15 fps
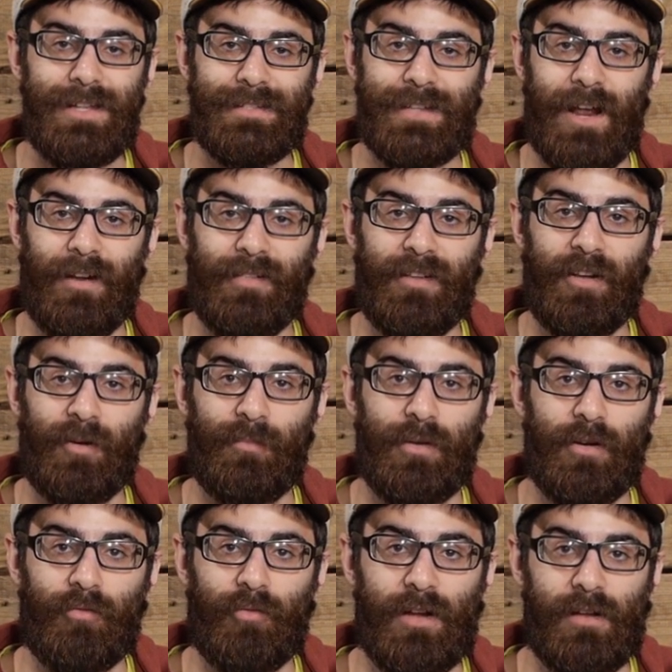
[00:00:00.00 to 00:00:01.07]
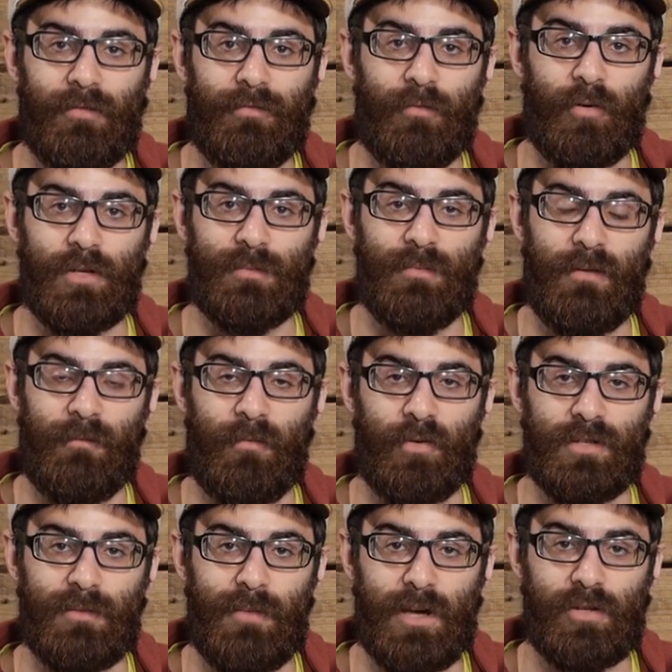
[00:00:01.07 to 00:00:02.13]
It's got a little bit of reinforcement
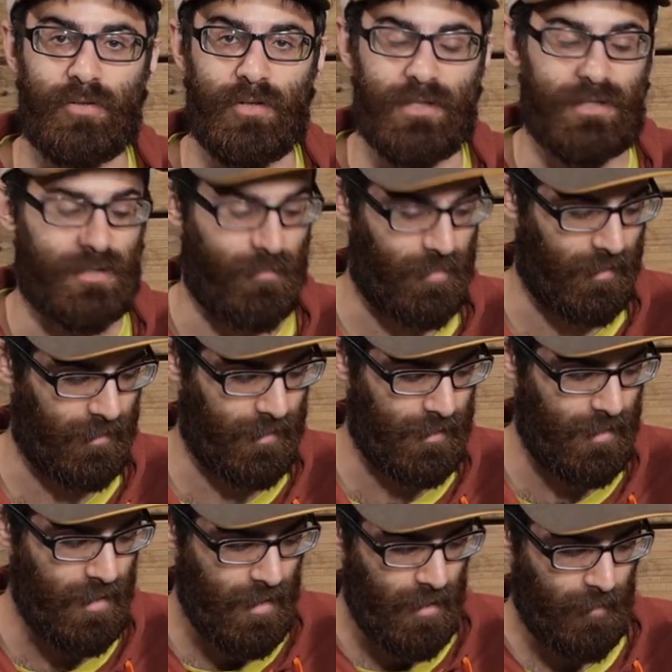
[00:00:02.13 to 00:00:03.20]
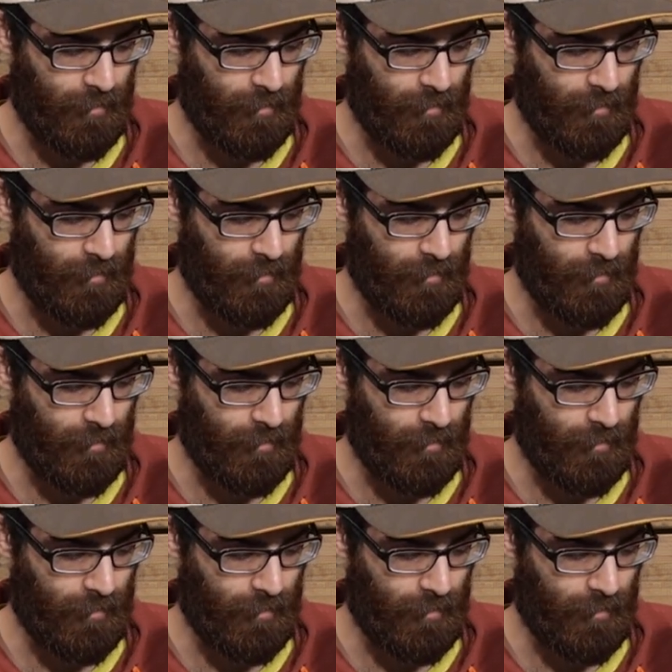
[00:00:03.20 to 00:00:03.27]
for some extra stability,